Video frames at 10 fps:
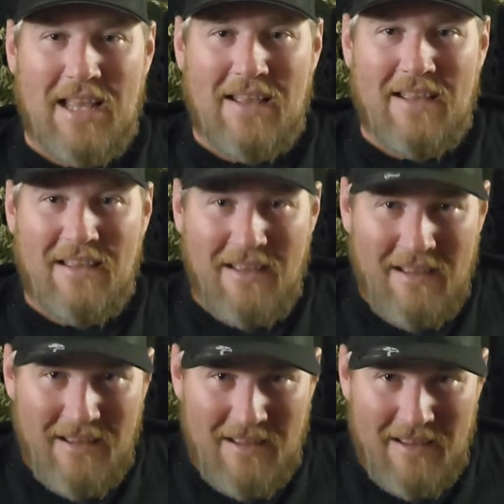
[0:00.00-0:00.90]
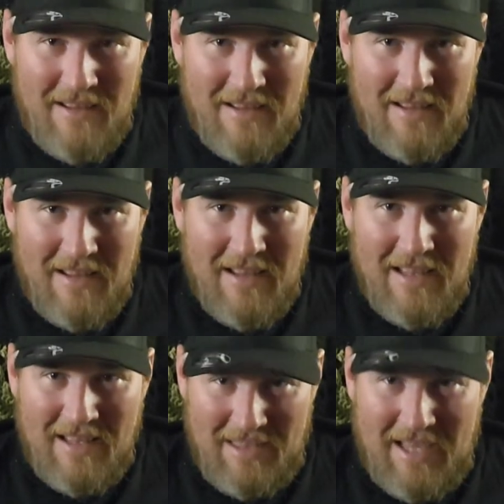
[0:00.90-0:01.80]
it.
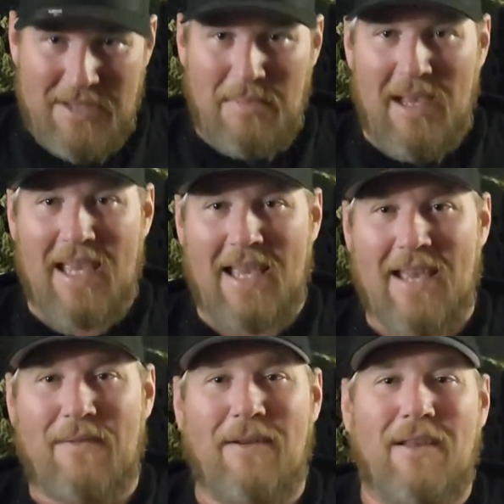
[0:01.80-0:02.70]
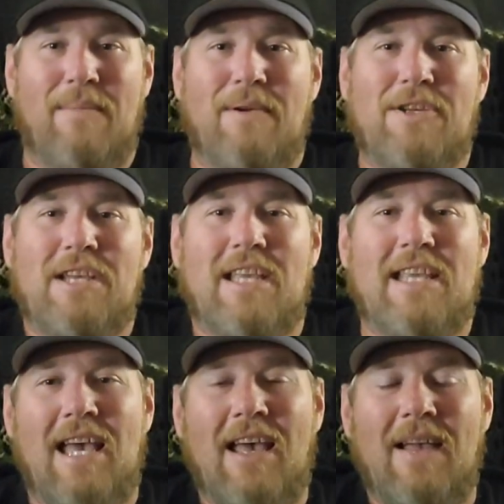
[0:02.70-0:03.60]
Thanks, Mike. I really
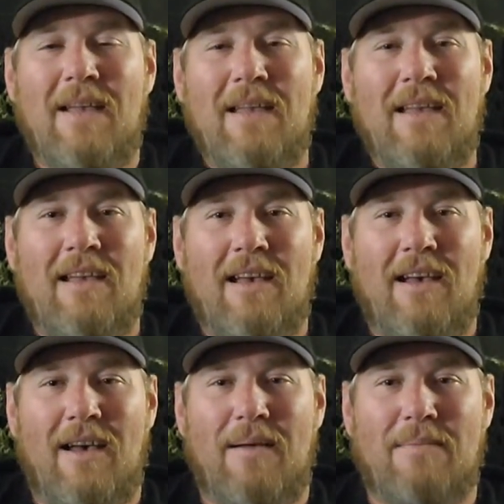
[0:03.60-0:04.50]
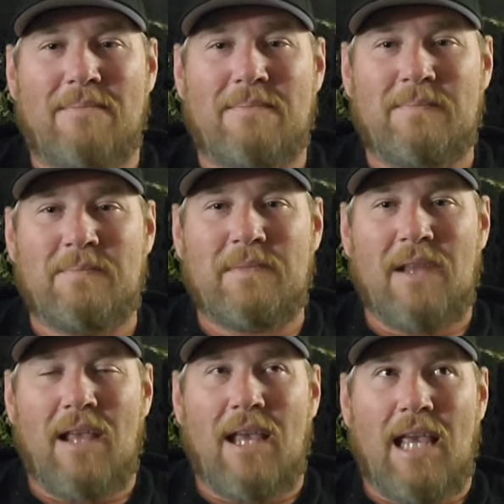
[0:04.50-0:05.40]
appreciate that.
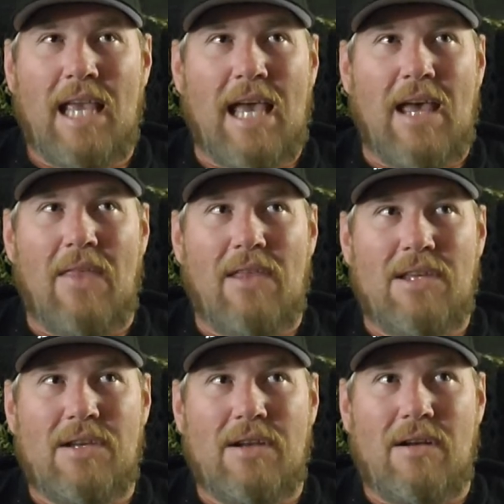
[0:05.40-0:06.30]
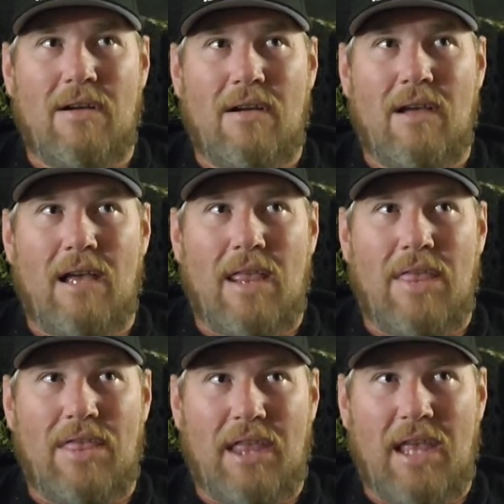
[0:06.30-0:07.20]
Yeah, this year, I
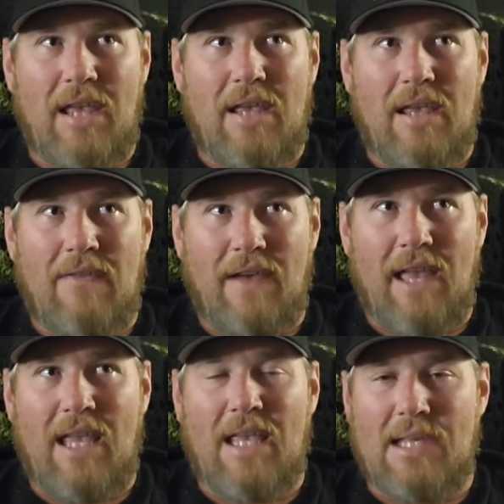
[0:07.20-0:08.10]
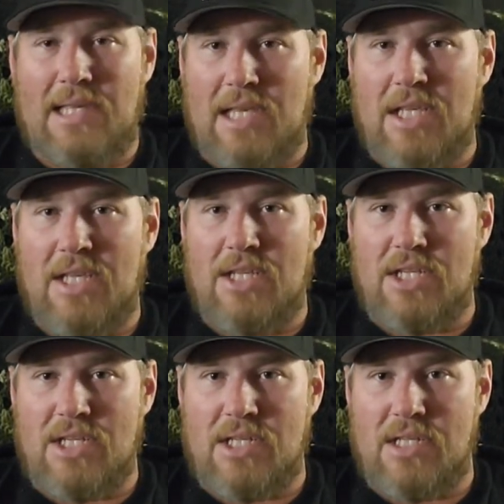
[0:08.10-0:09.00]
think if I can get 6
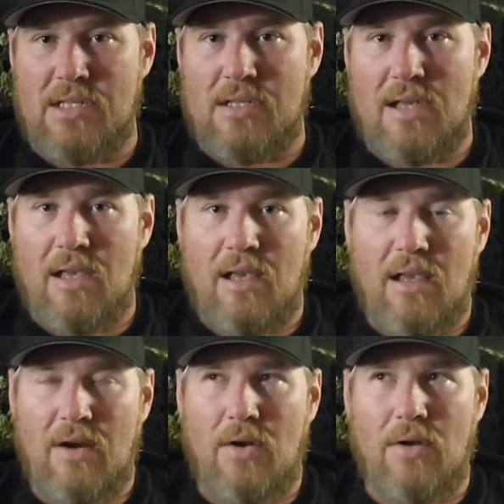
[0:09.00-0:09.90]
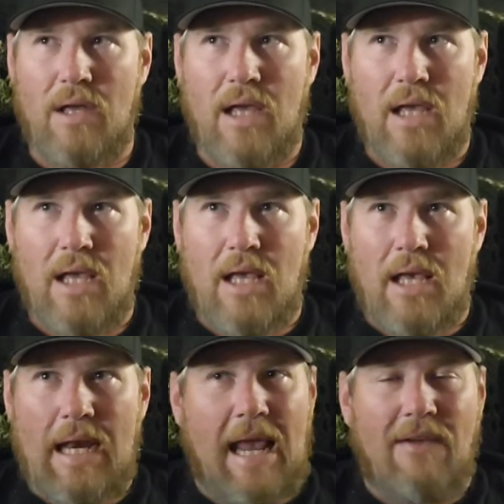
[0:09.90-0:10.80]
inches, an
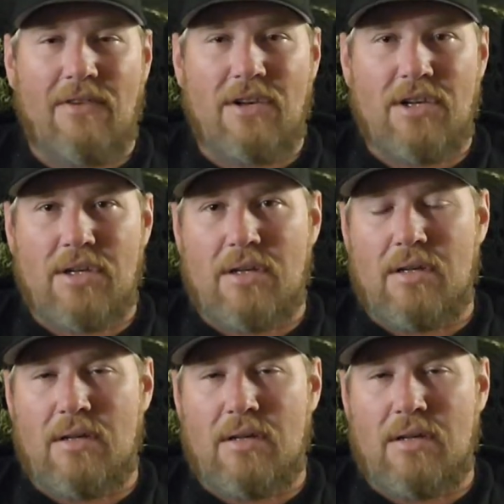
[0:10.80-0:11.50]
average